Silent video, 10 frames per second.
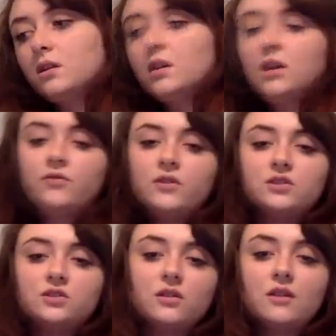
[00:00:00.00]
if we
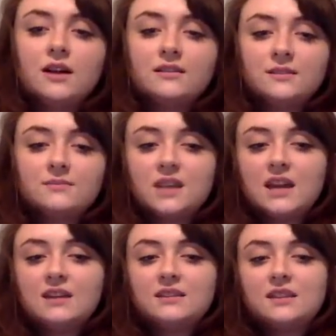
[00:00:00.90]
throw out some
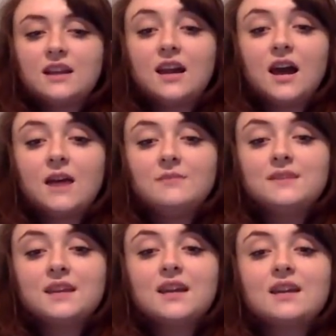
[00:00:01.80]
dates, and I'm
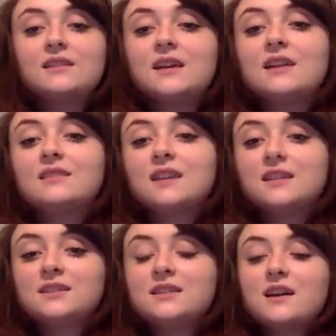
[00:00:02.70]
saying like,
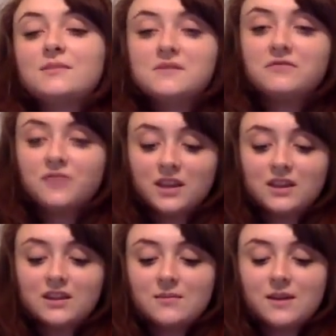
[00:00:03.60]
let's not be
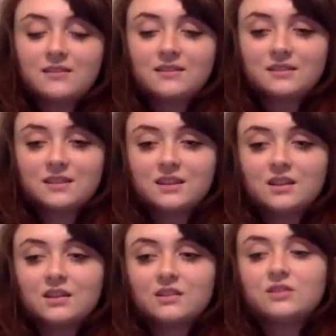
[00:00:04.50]
flaky about this
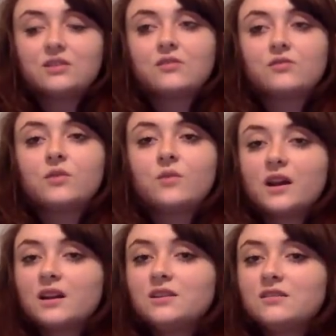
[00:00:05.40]
either. So if we
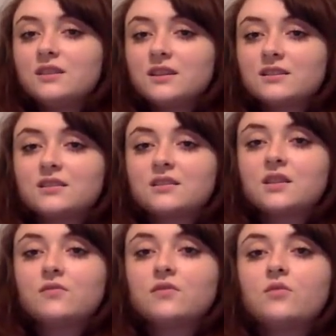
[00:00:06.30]
want to do this,
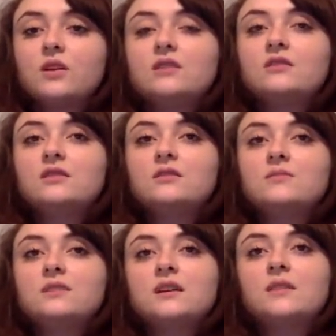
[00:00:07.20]

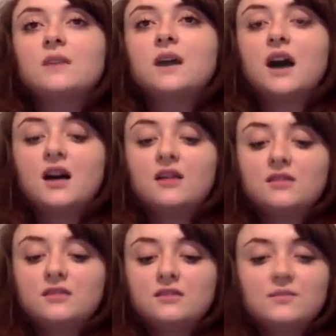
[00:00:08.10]
meetup, I'll
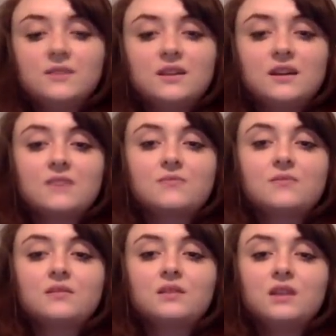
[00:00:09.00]
do the meetup.
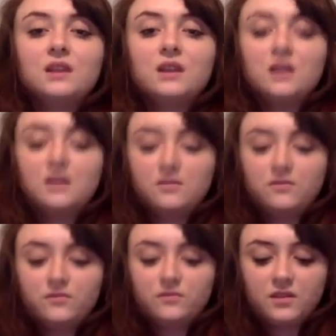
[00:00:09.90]
If
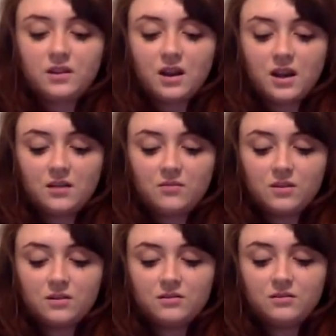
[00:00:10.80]
I
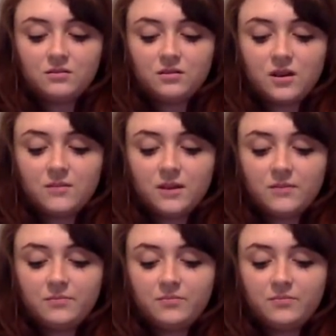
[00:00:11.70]
will come up